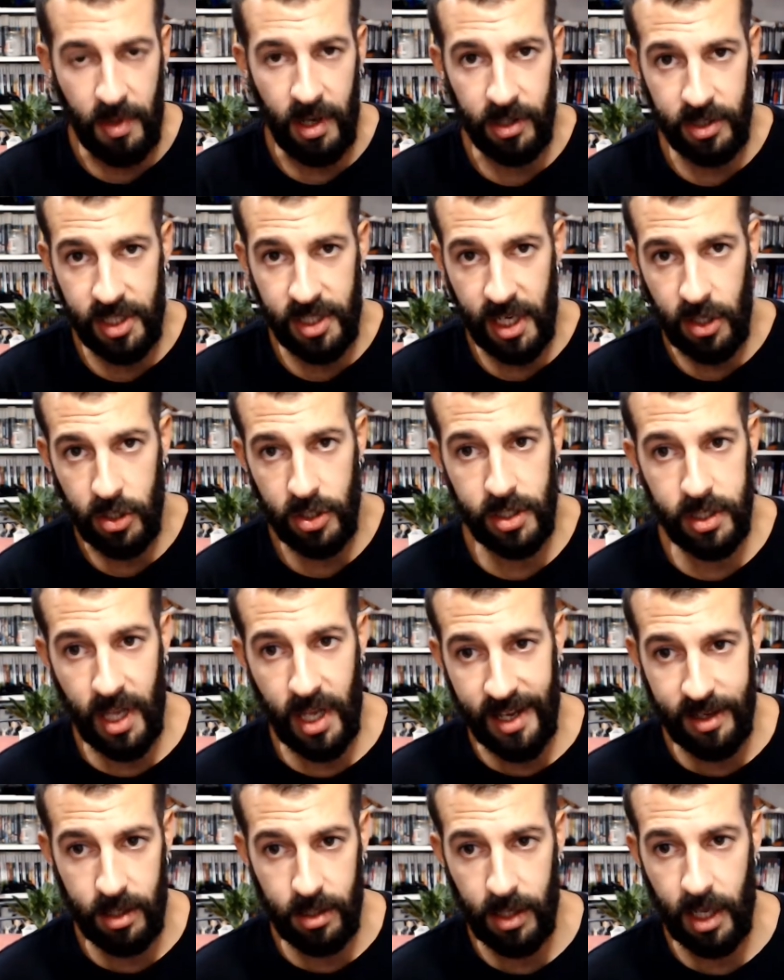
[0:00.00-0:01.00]
channels
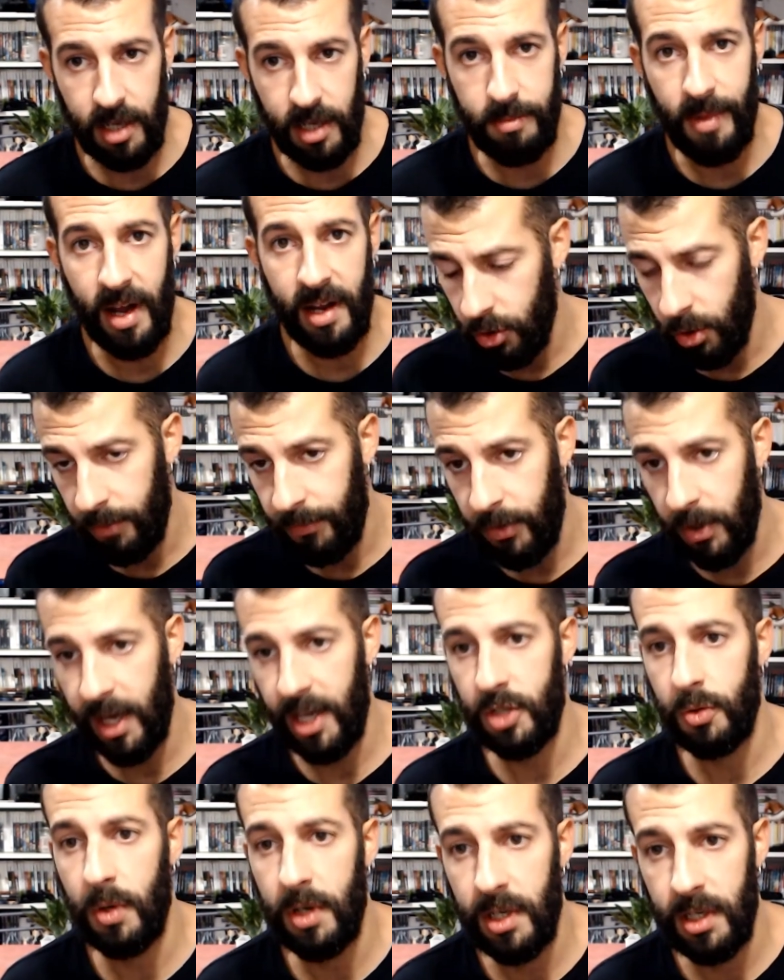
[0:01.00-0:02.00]
like mine. If you
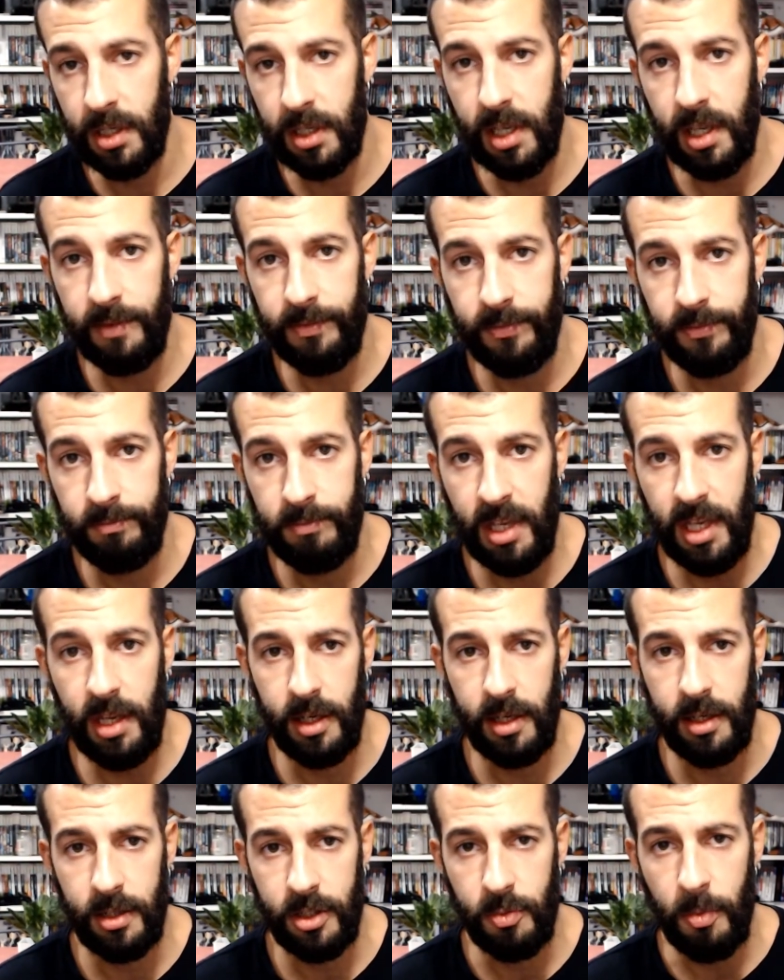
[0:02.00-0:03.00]
guys want to give me
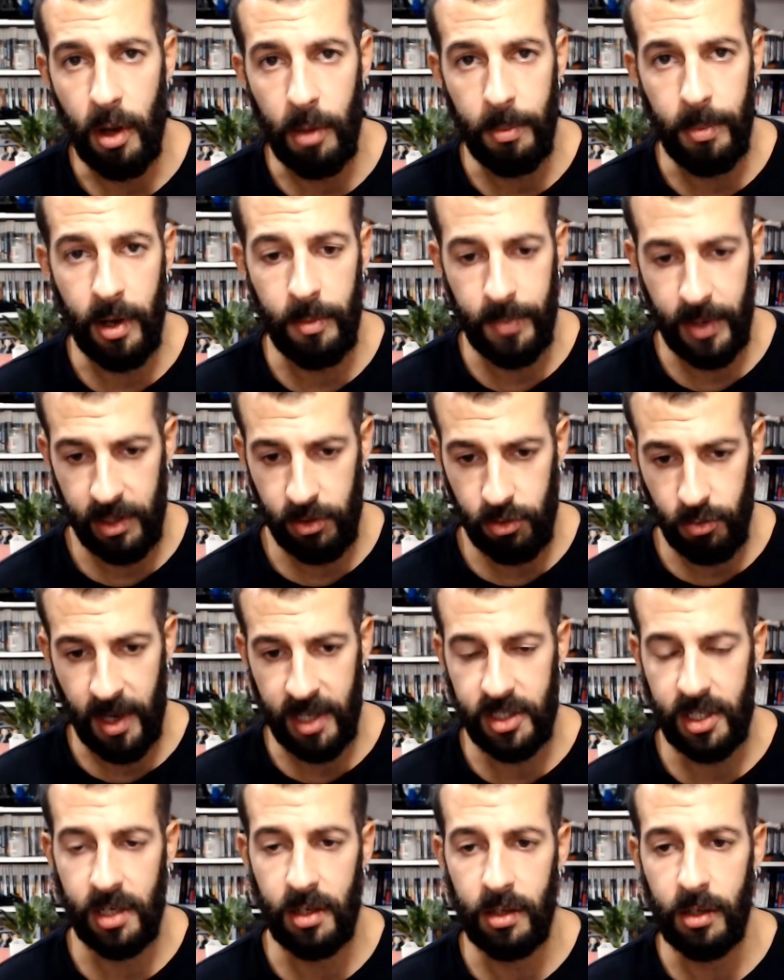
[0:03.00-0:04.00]
a small bump and to my
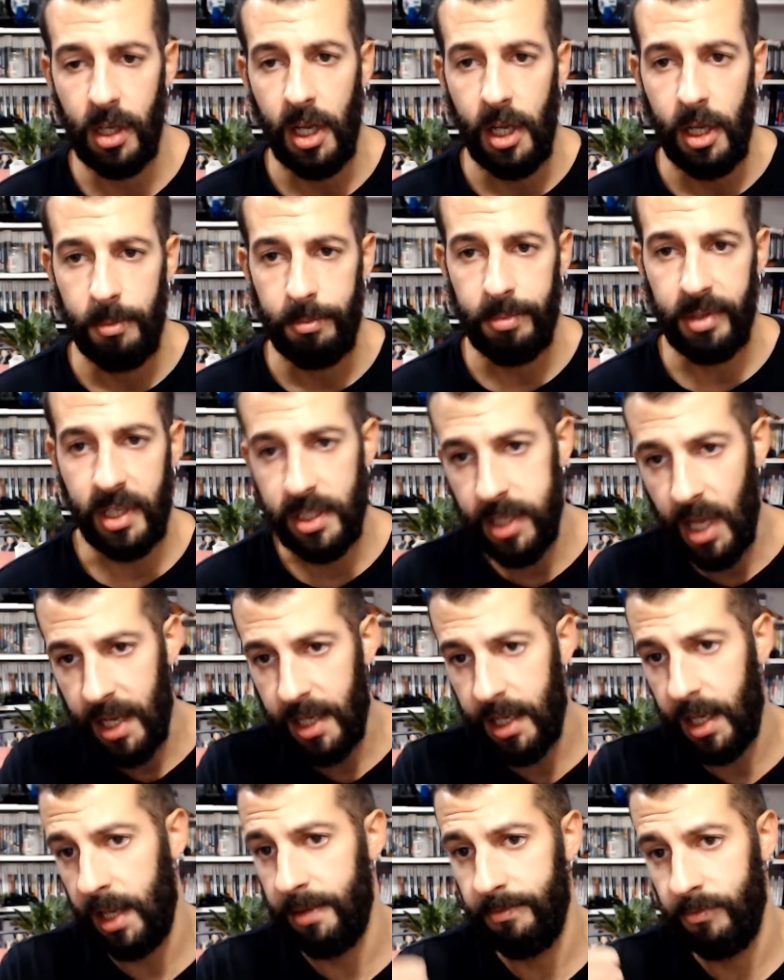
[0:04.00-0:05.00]
channel, please
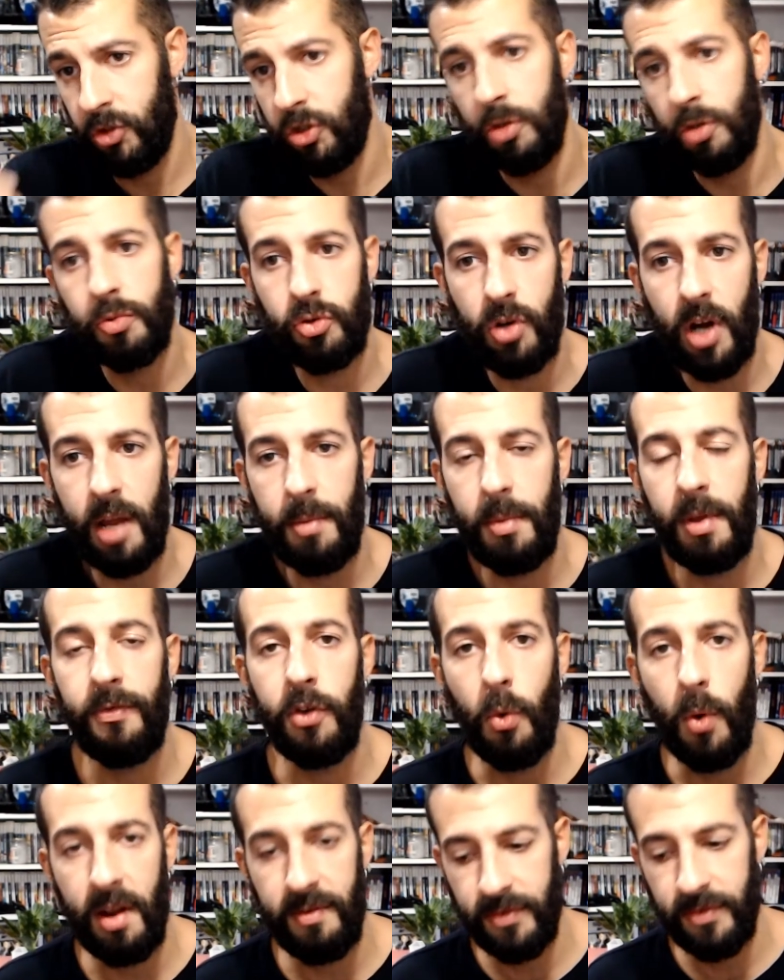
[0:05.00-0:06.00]
like and subscribe if
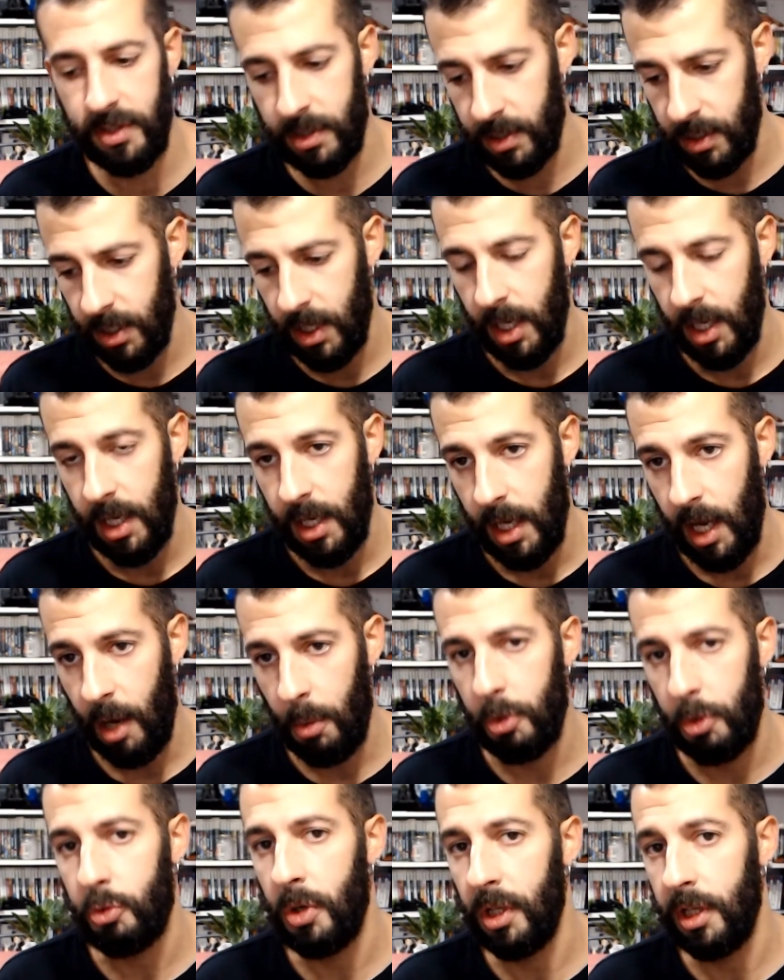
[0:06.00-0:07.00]
you haven't. I
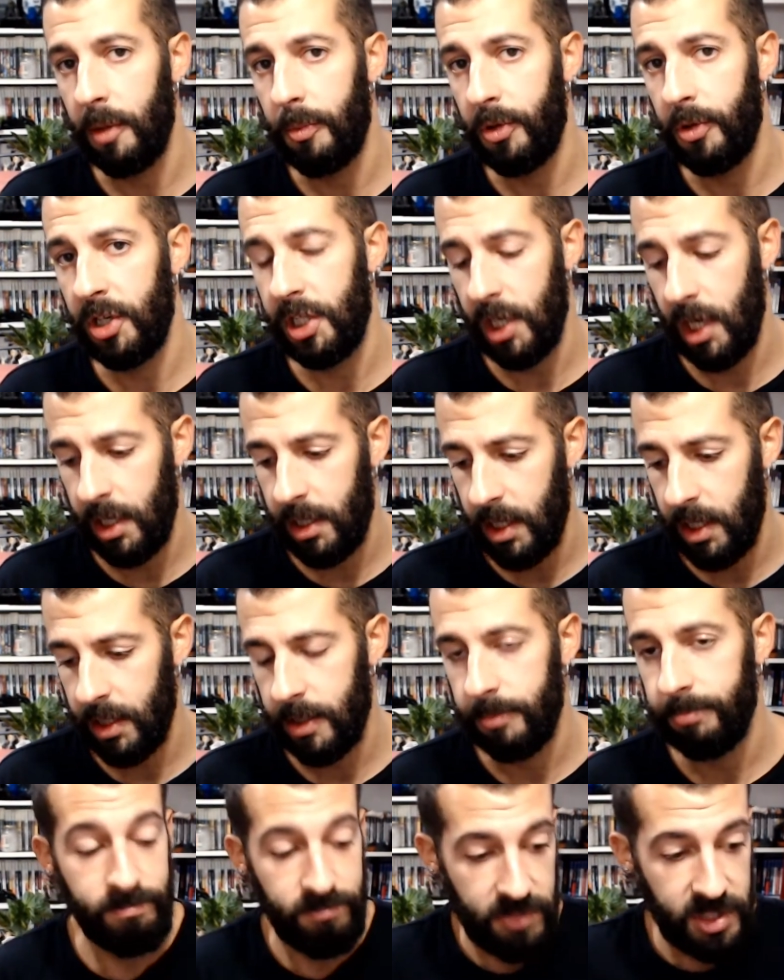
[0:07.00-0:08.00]
would really appreciate it.
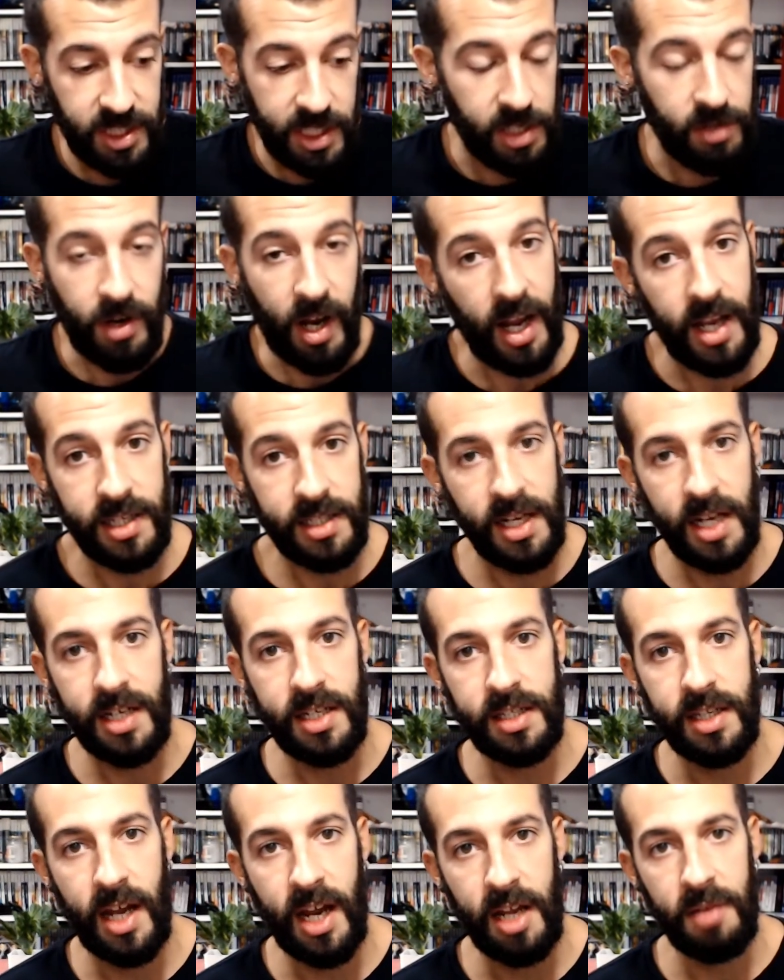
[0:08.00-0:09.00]
See you guys next
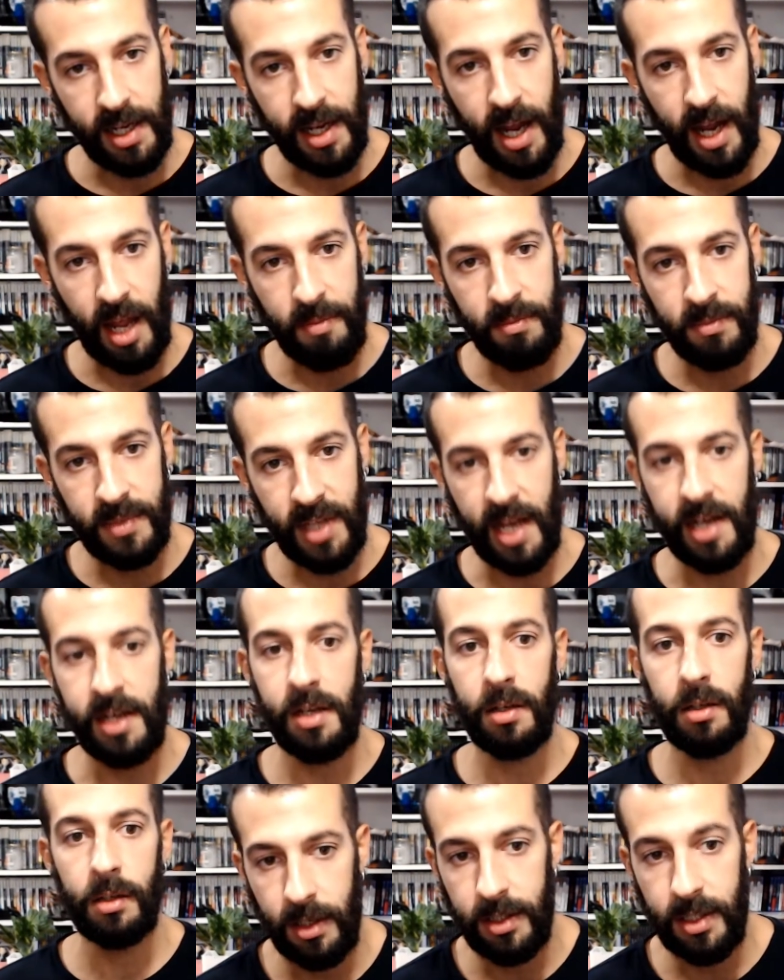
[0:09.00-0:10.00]
time. I'm
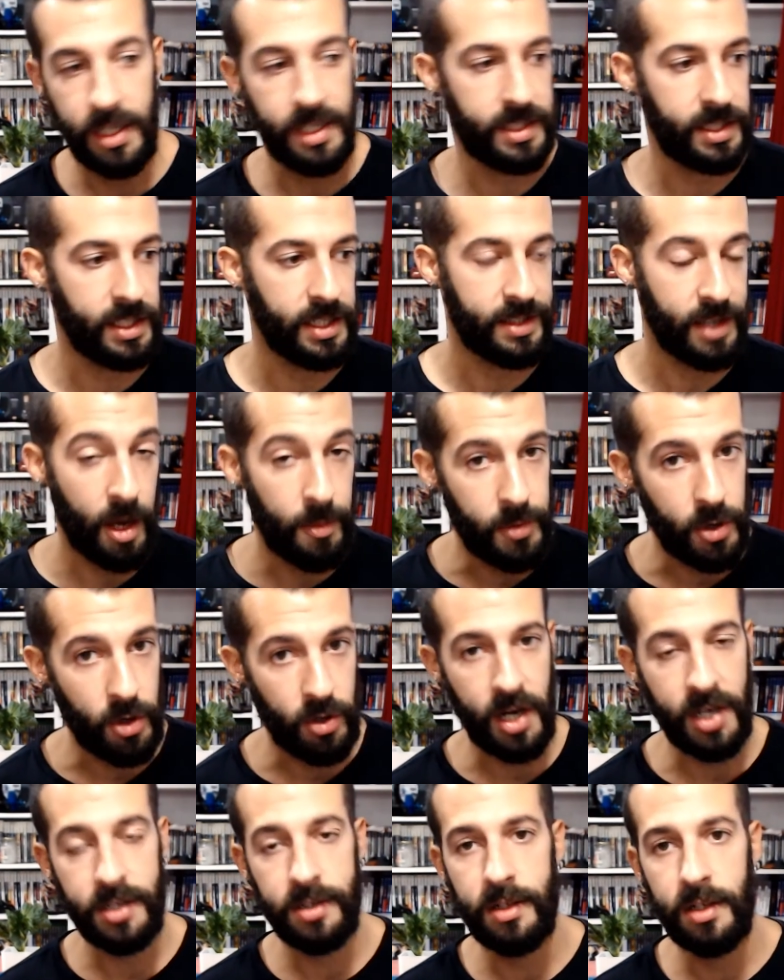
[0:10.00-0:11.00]
Daniel. This is Up Your
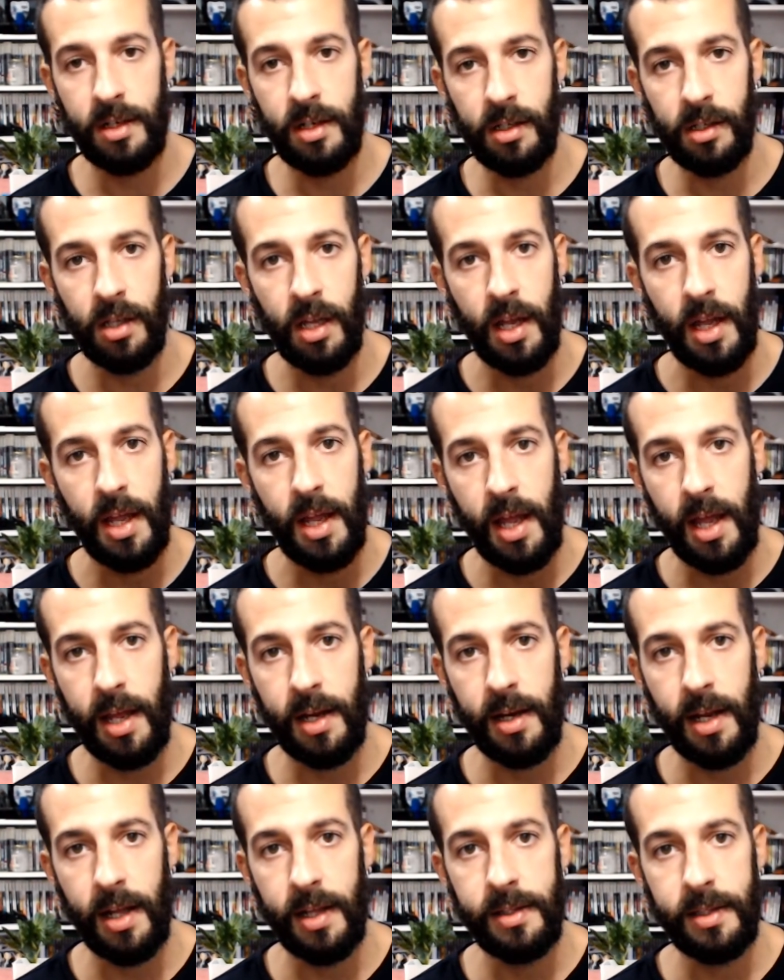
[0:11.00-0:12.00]
Arsenal,
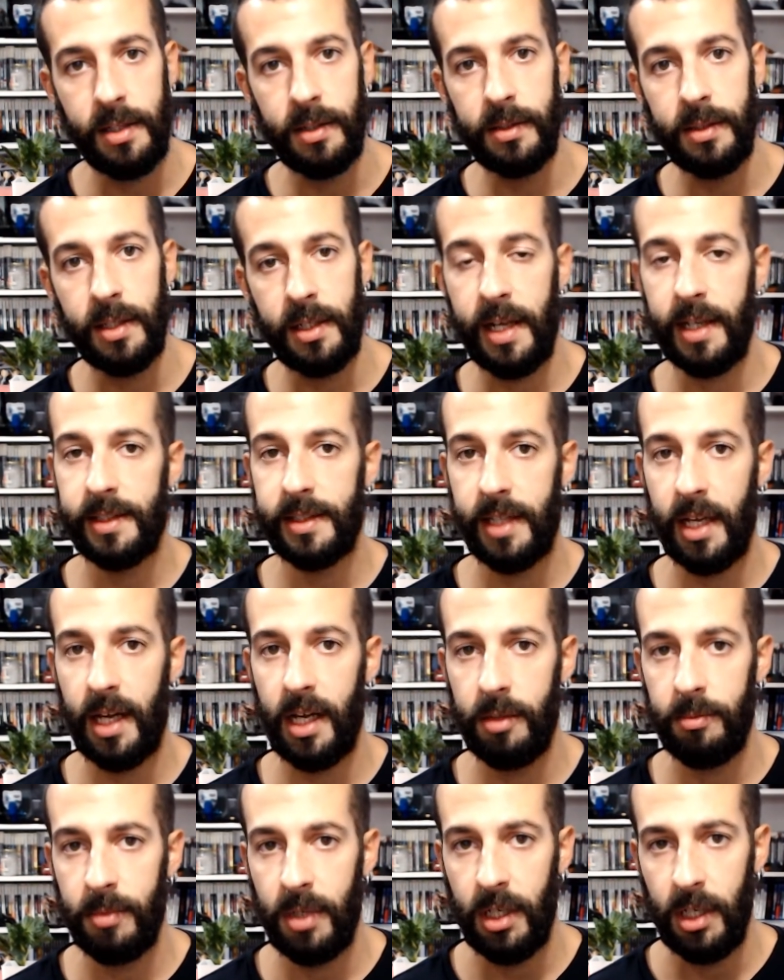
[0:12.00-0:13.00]
and until the next time,